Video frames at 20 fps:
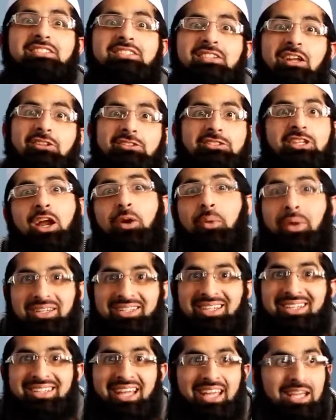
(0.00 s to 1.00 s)
he starts
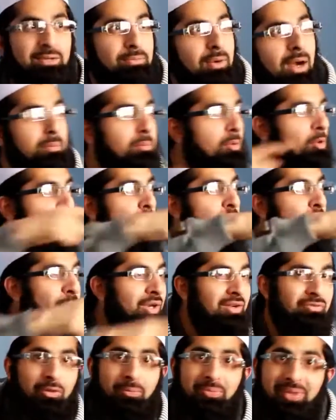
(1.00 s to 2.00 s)
correcting the Imam all
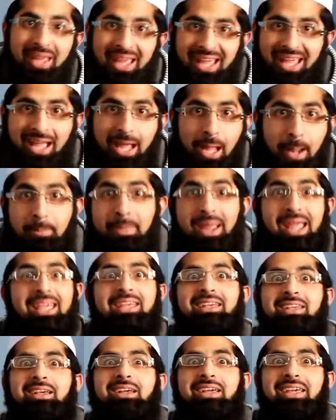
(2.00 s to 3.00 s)
the way from there.
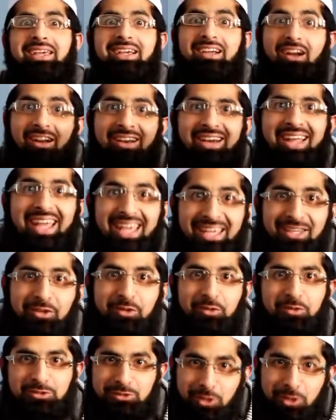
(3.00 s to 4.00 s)
Me, he can't hear
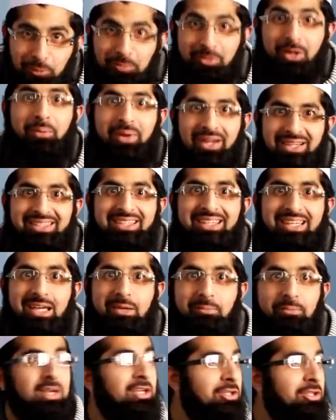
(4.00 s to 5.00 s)
you. Stop correcting
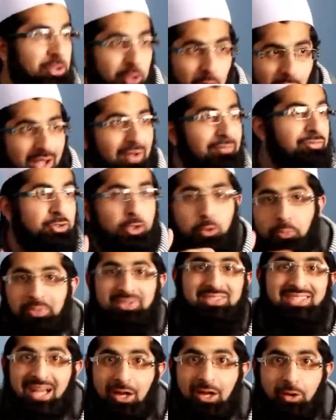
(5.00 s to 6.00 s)
him. You don't have
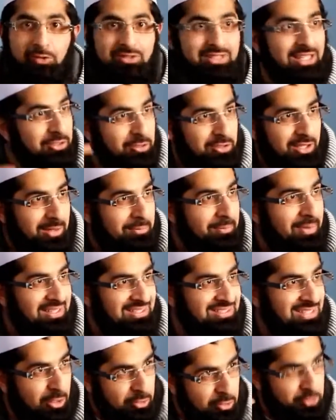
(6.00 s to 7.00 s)
super sound that you can
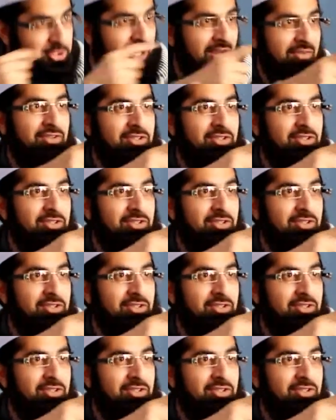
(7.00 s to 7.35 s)
make sound